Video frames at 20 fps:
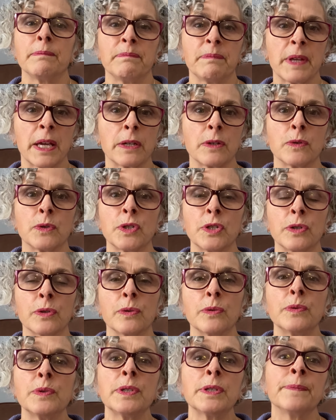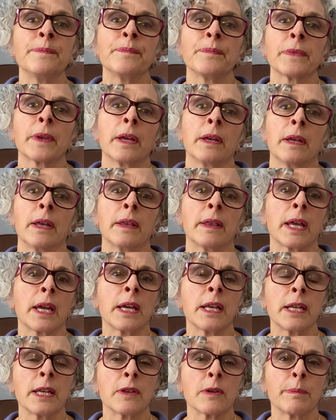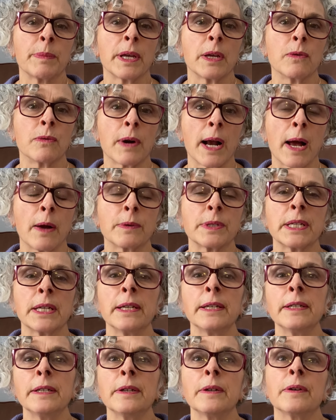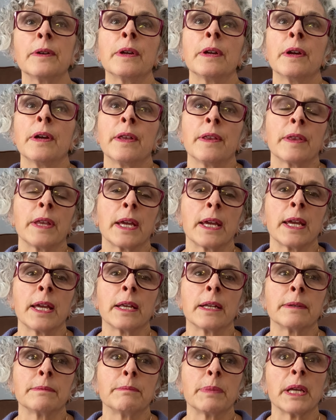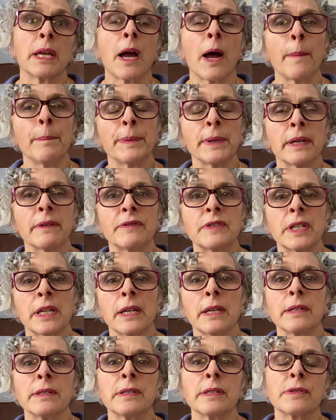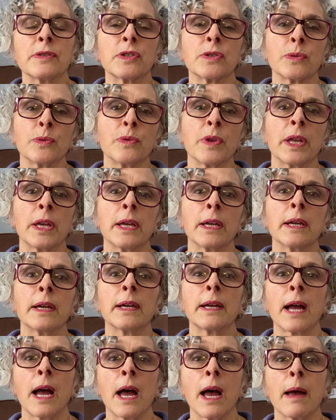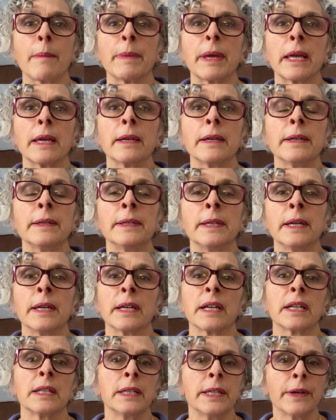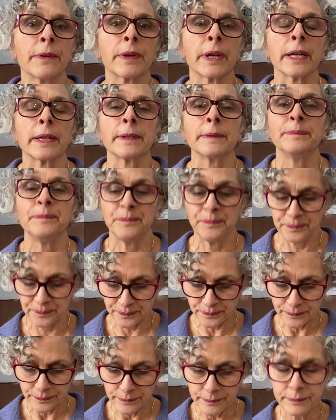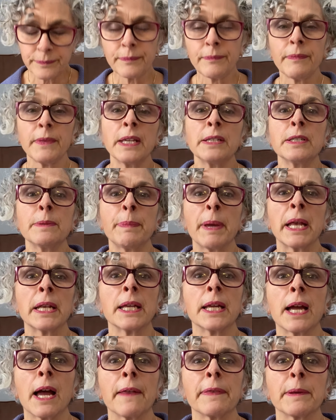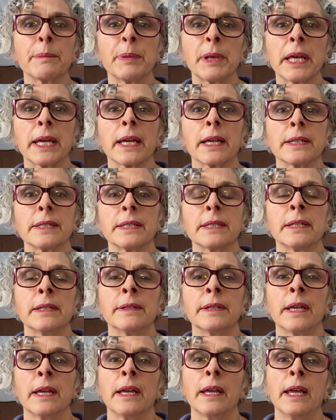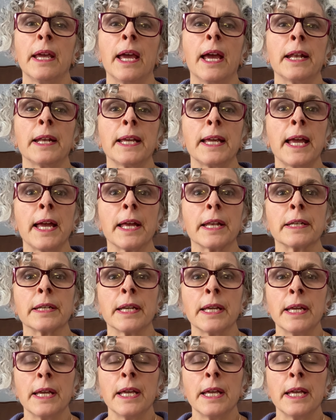that you choose, they can either be grounding, they can be uplifting, soothing, calming, clearing, depending on the plant. And again,